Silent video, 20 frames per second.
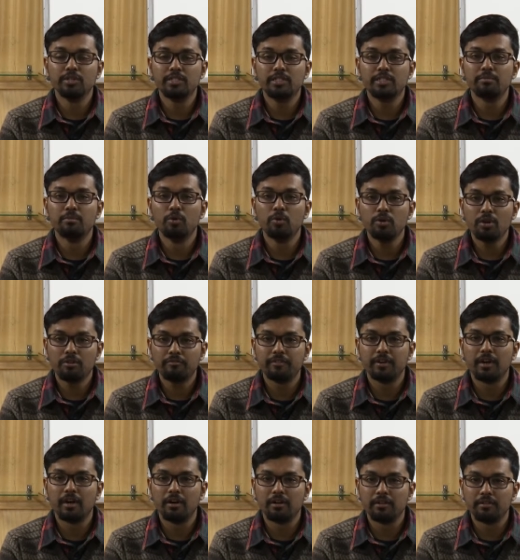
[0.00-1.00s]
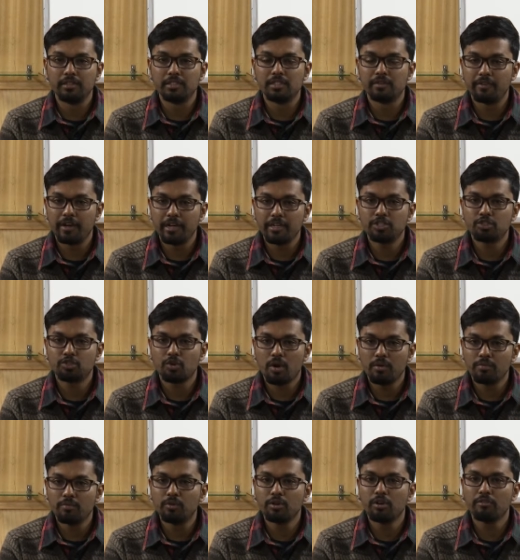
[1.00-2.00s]
it's a mode of it's a very
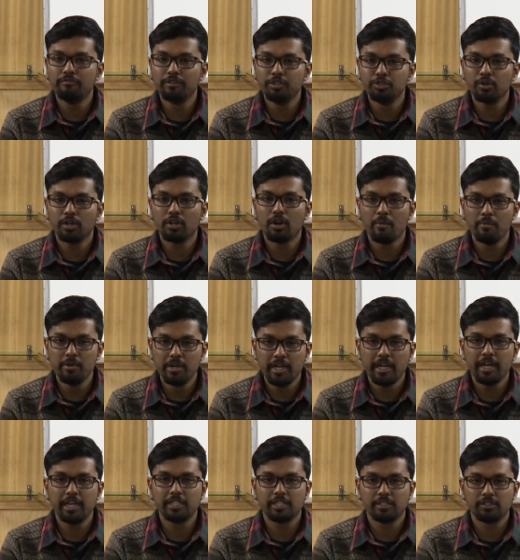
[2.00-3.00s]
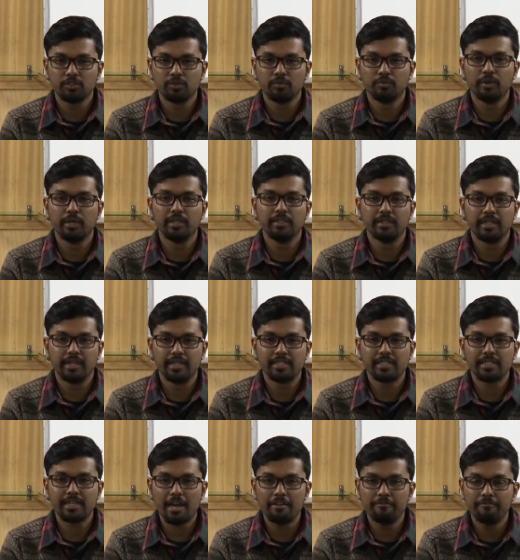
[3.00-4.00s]
strong mode of visual communication. So when there is
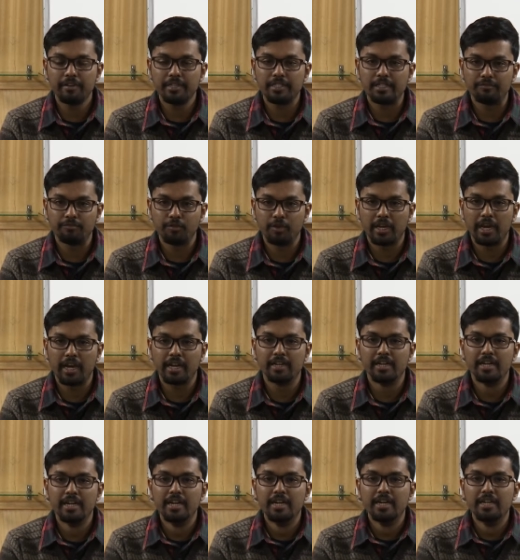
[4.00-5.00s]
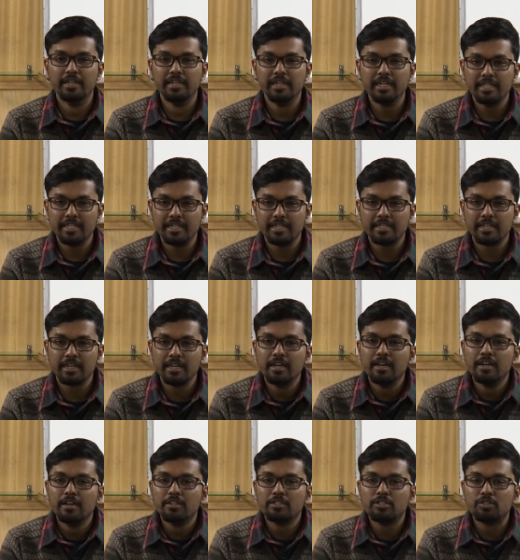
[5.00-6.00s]
a typeface, if we can read it,
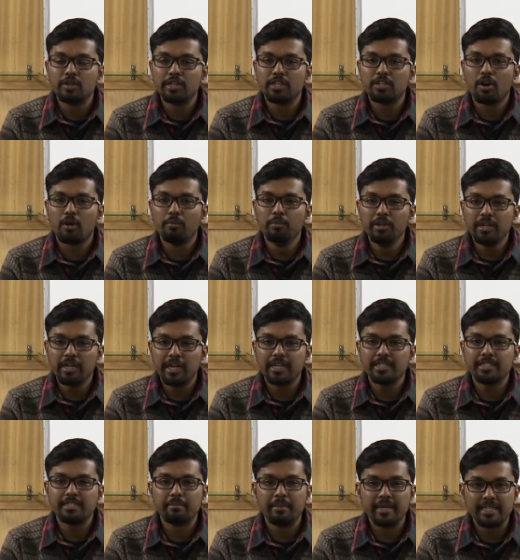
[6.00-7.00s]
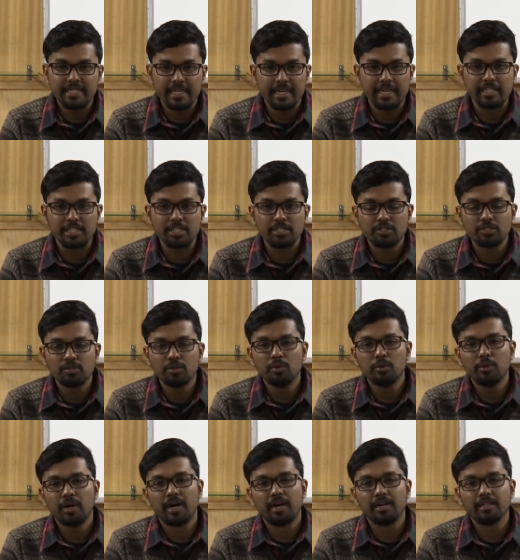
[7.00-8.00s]
so it communicates a message.
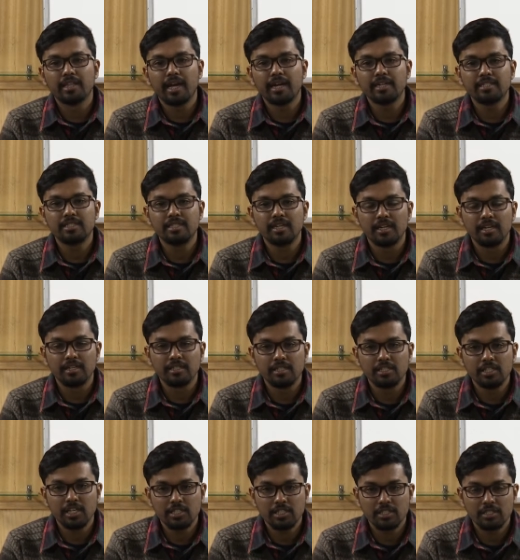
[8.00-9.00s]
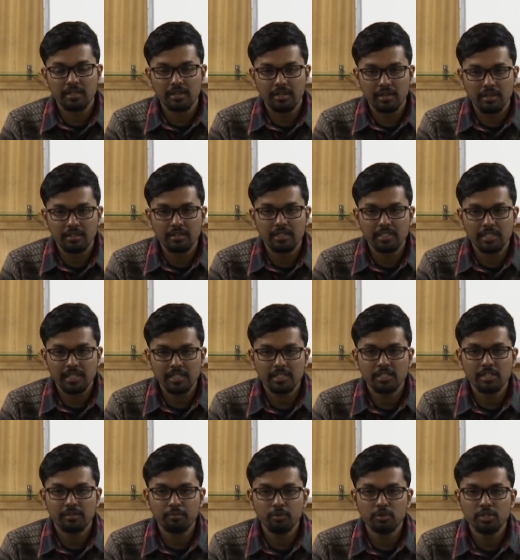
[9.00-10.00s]
So that the
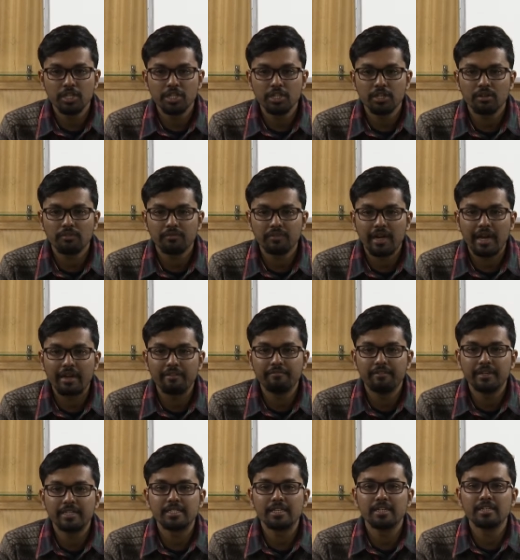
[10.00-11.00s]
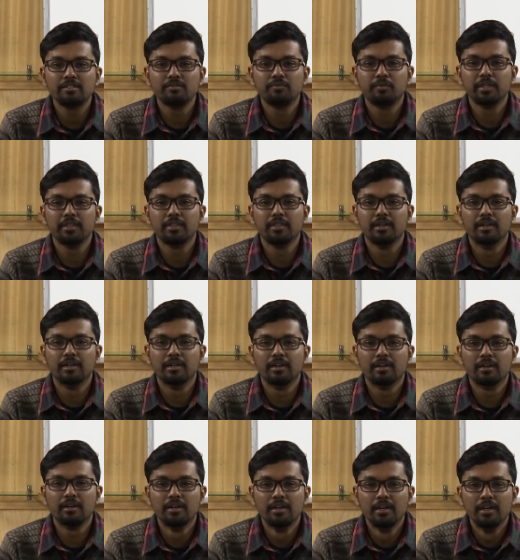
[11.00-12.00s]
juxtaposition of typefaces with
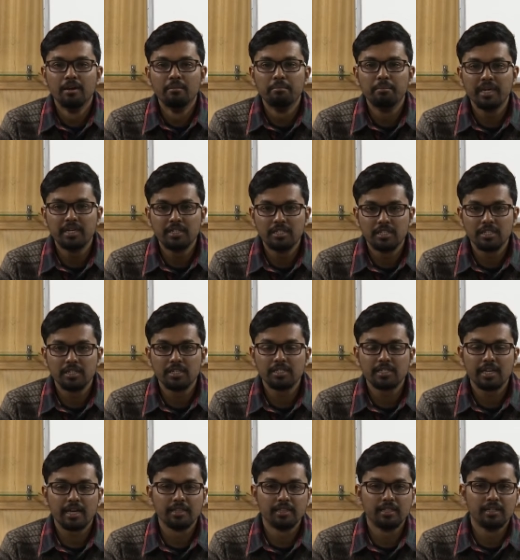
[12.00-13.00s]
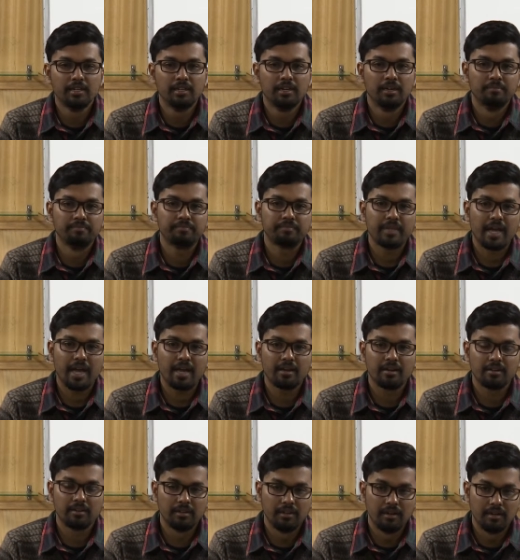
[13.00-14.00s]
the pictures and the
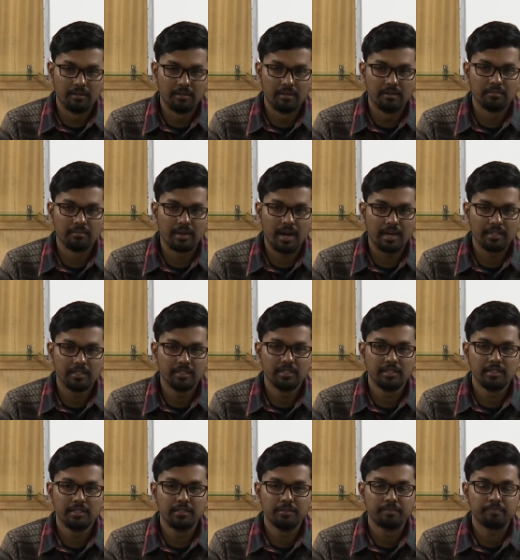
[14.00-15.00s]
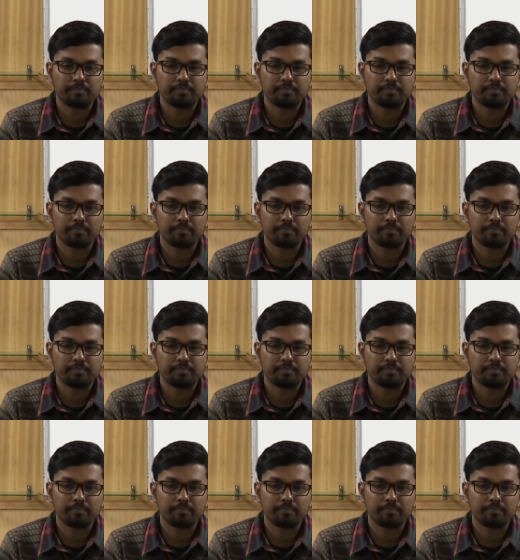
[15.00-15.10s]
other